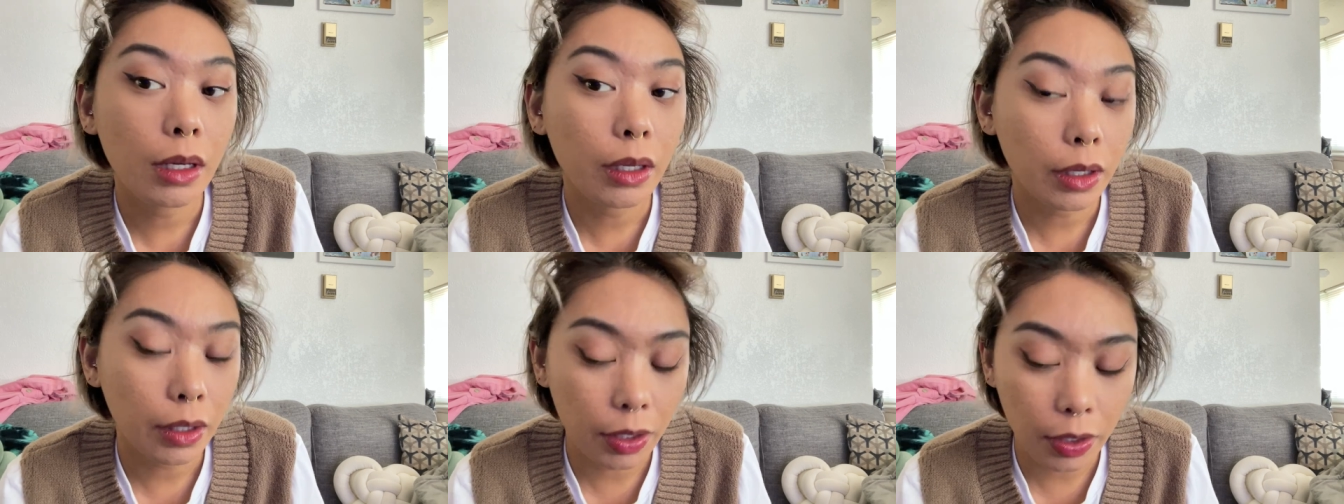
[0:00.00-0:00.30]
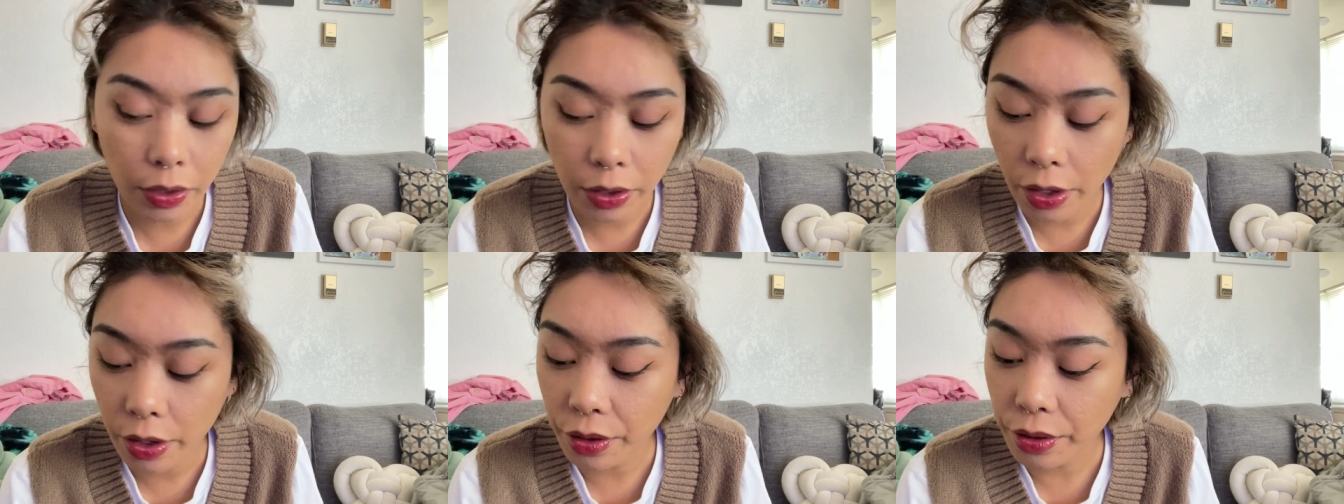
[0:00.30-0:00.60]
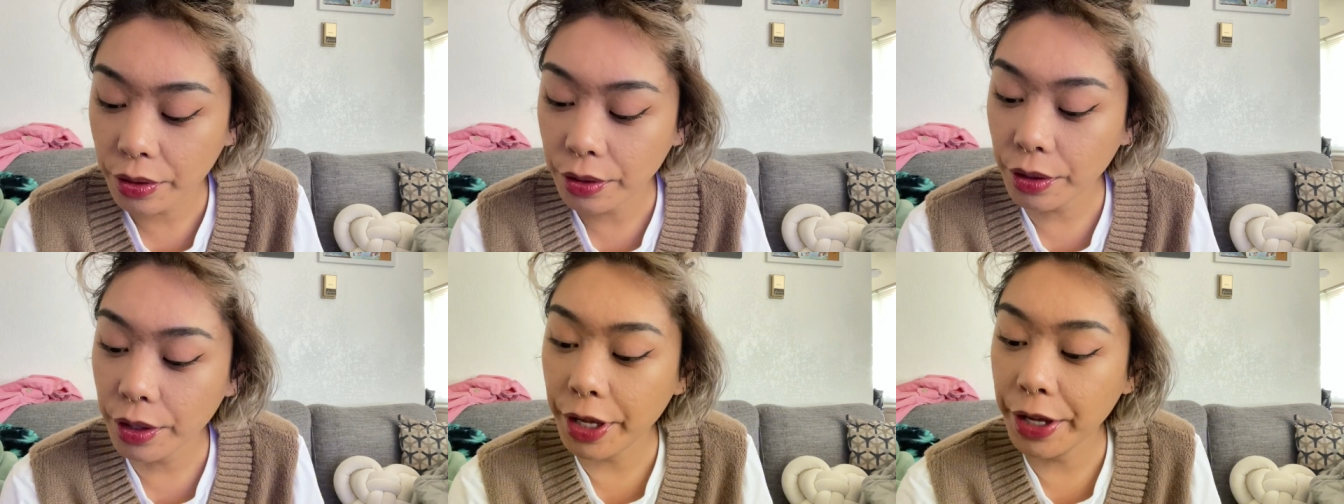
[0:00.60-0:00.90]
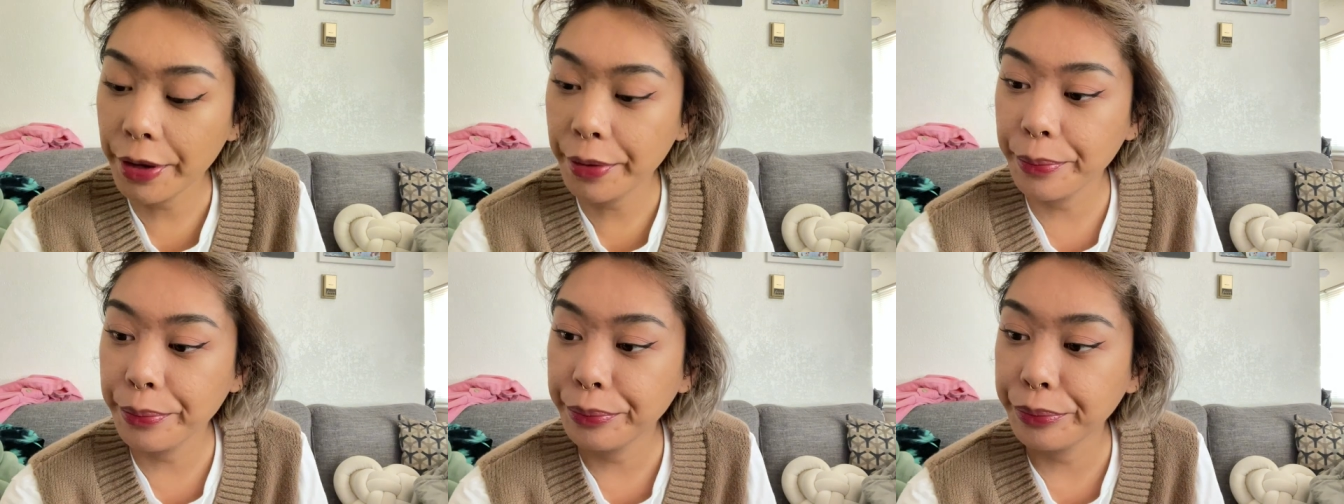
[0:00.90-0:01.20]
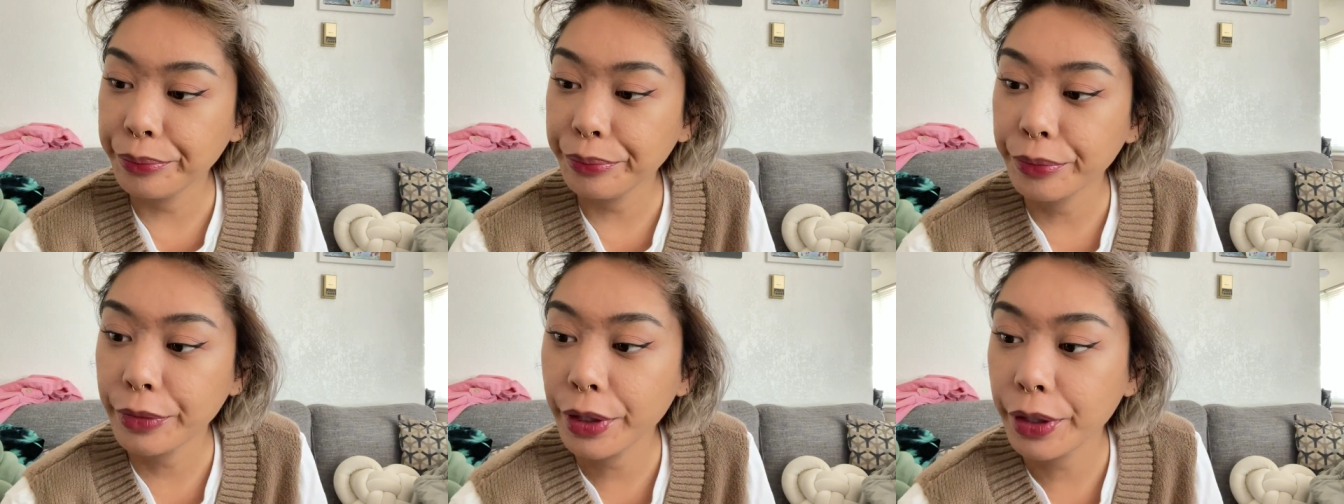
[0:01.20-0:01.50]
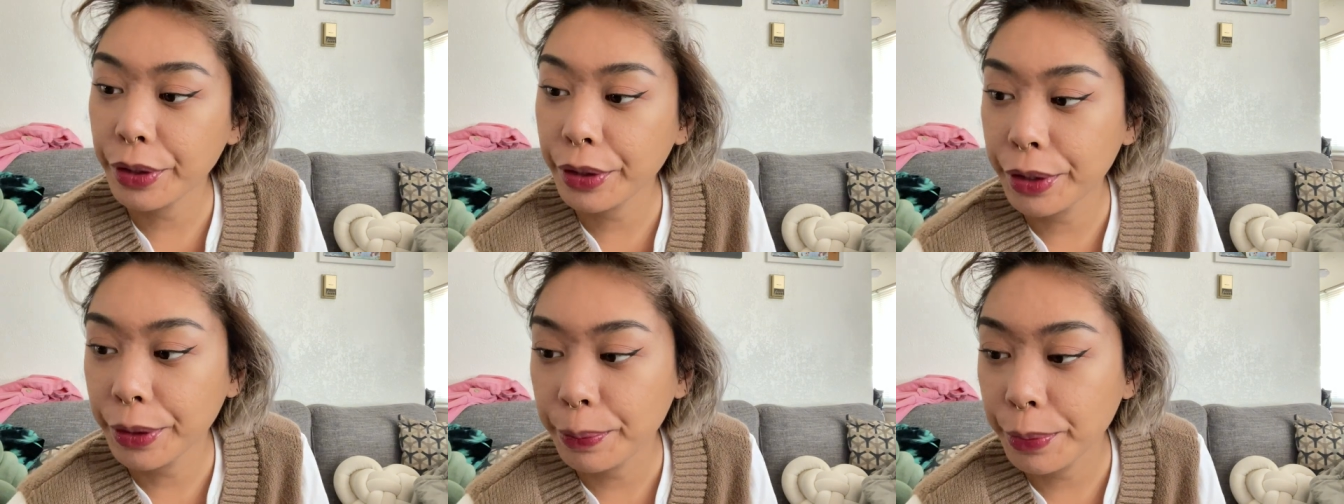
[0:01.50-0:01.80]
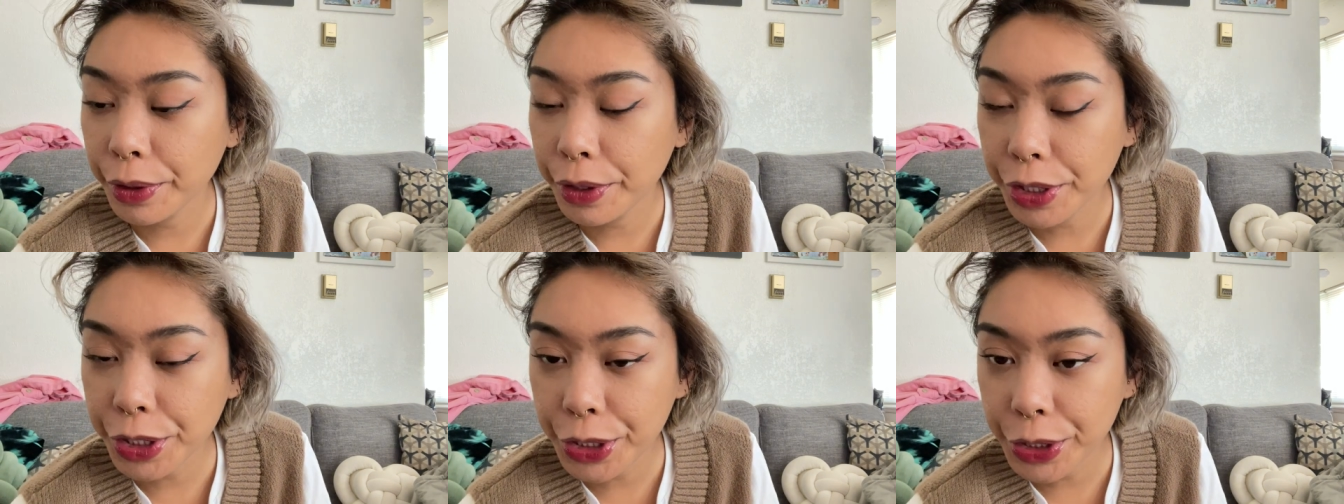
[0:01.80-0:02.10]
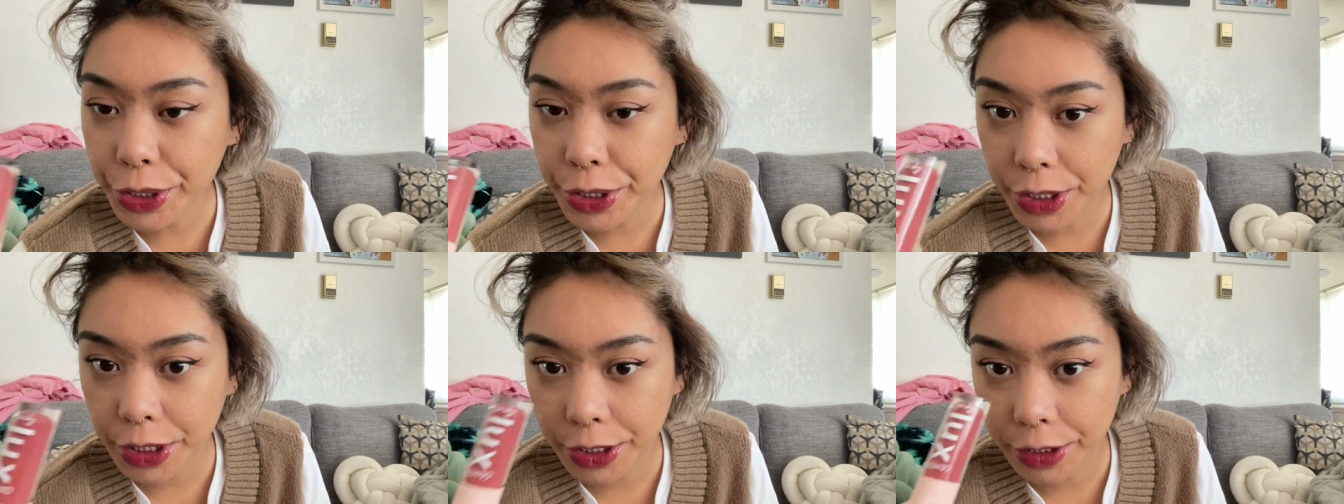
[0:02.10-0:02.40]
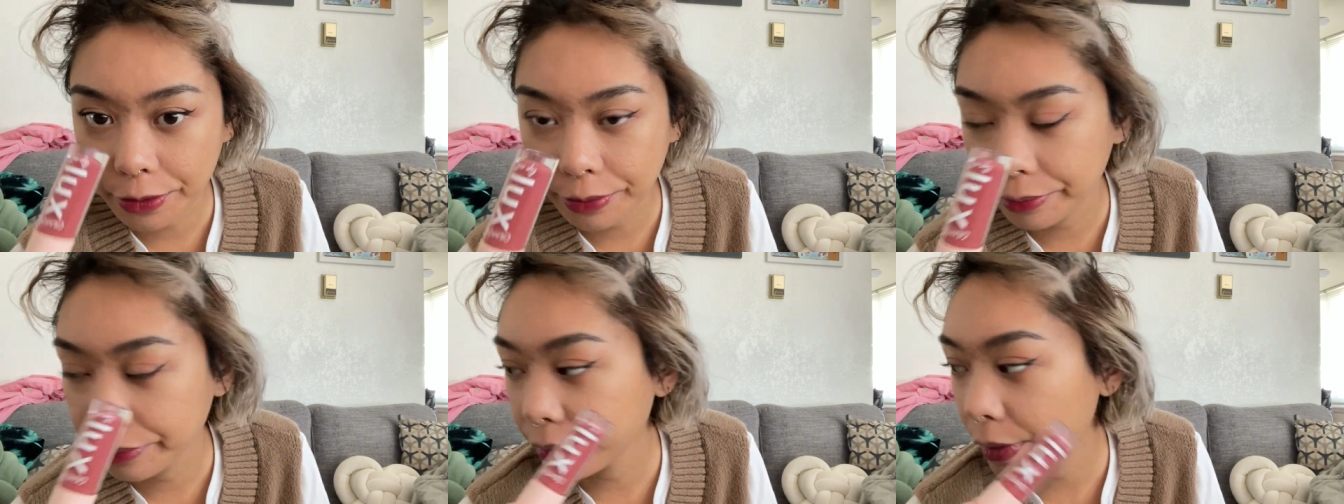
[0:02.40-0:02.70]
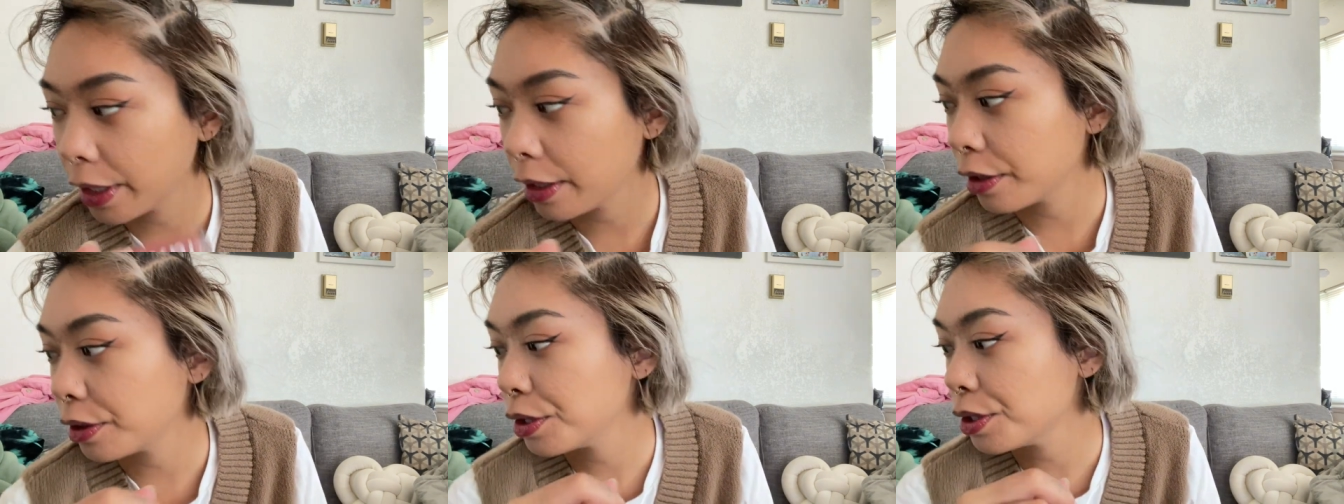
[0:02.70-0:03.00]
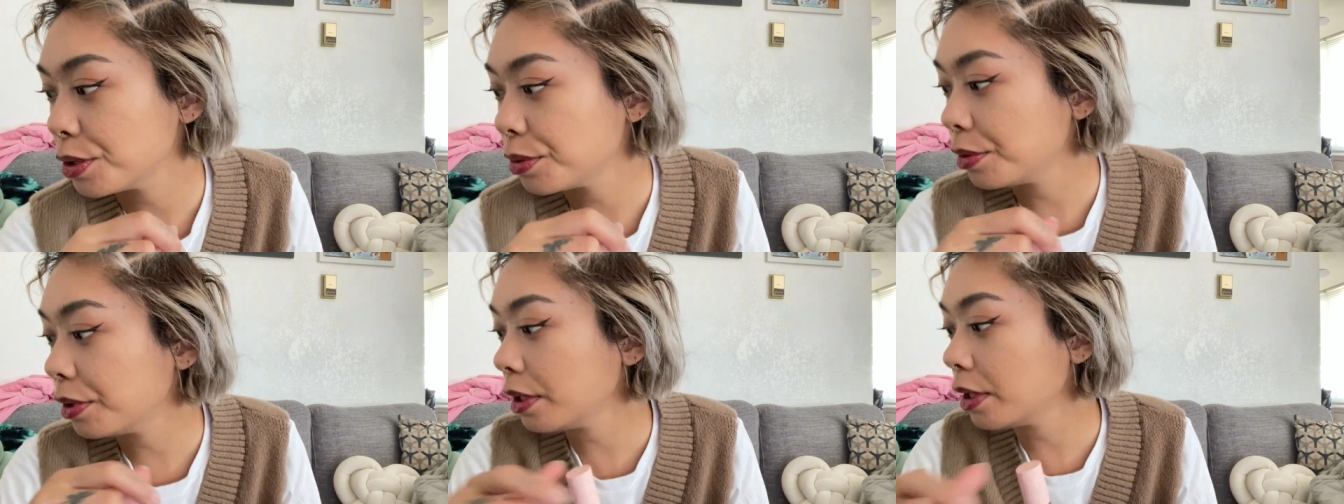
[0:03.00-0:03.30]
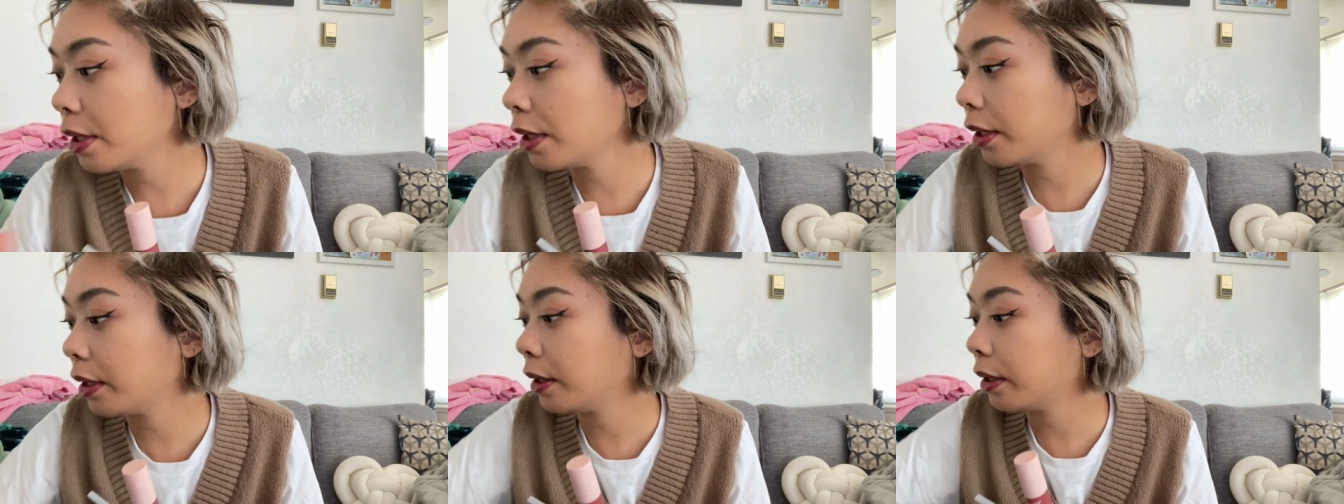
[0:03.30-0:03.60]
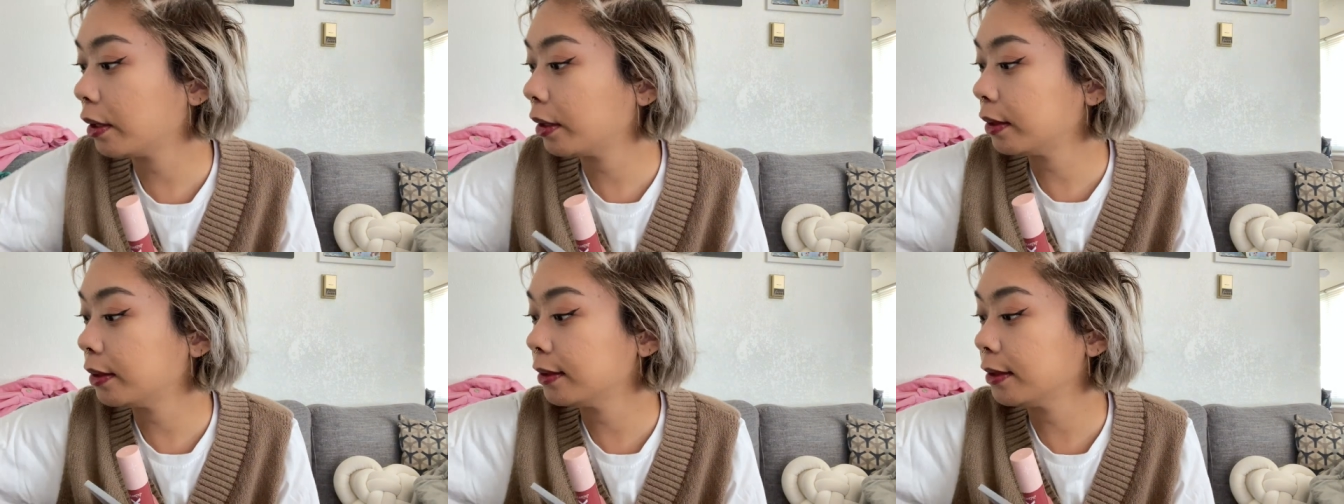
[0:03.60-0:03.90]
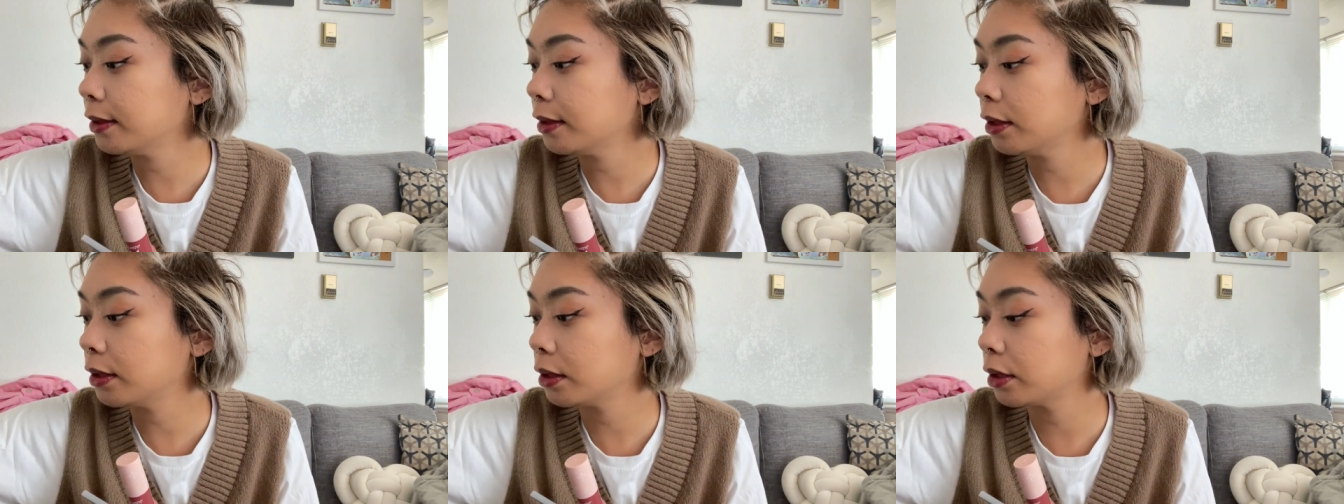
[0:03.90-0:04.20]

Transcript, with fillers: I got um, their lip oils. I got this one and